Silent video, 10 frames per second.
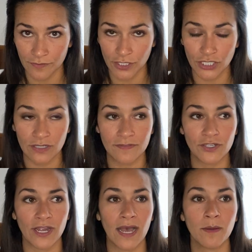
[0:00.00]
version of
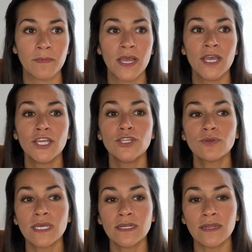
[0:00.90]
your app. You
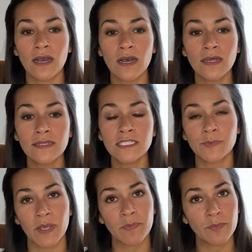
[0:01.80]
cannot
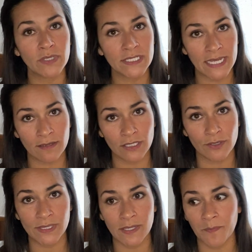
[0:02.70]
expect people to
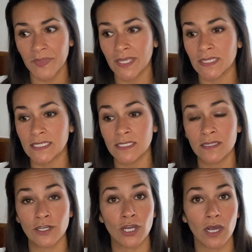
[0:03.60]
download something that's
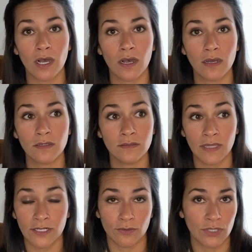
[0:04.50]
either
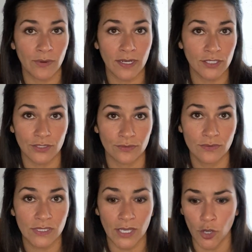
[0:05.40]
they don't know how to
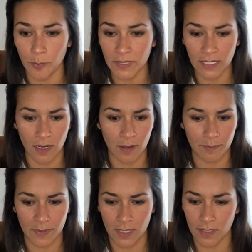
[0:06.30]
use, they open it
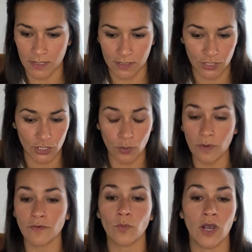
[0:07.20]
up and it's so
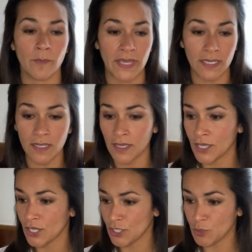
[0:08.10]
overwhelming.
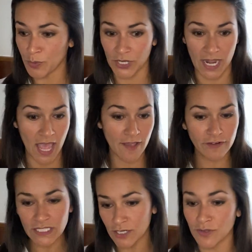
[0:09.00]
You put
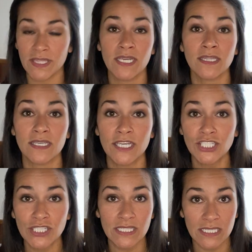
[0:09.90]
every single thing in the
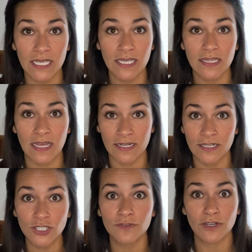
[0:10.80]
kitchen sink in that
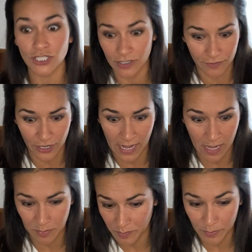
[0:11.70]
initial version of your
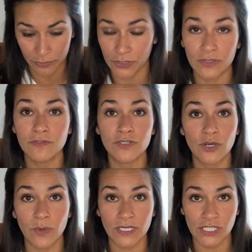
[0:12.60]
app and people don't even know
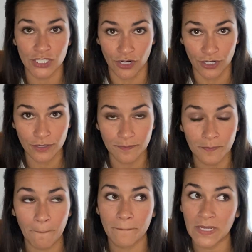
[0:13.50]
where to start.
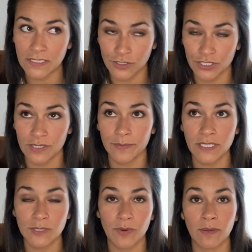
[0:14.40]
That's usually the
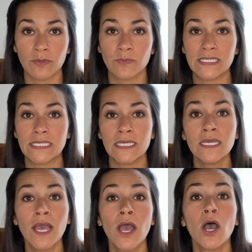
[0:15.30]
biggest problem we
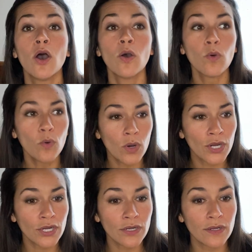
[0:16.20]
see.
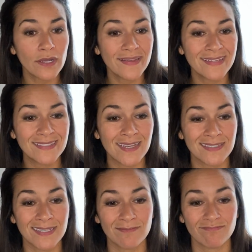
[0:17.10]
Or it
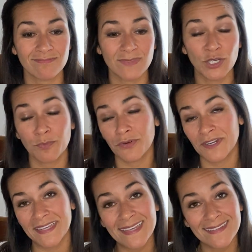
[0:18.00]
doesn't look
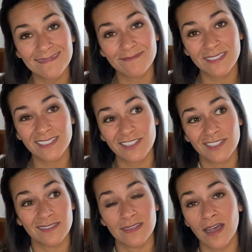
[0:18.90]
pretty. It's
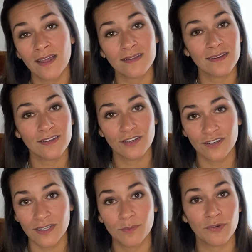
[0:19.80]
just not a
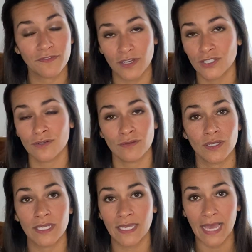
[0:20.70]
good professional
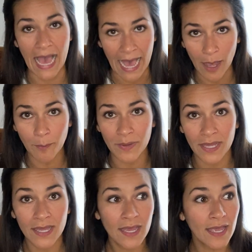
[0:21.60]
looking app.
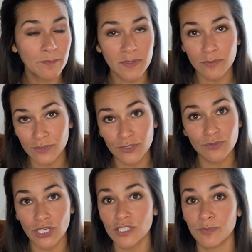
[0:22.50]
And people do
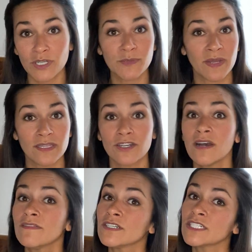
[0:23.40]
judge books by their
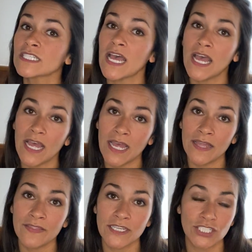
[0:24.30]
covers
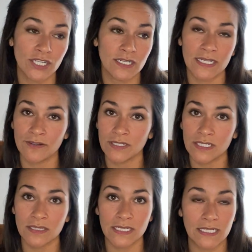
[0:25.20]
and they shut it down and
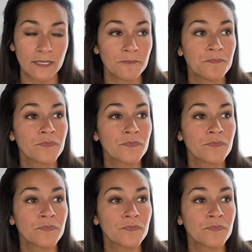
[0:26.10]
delete it.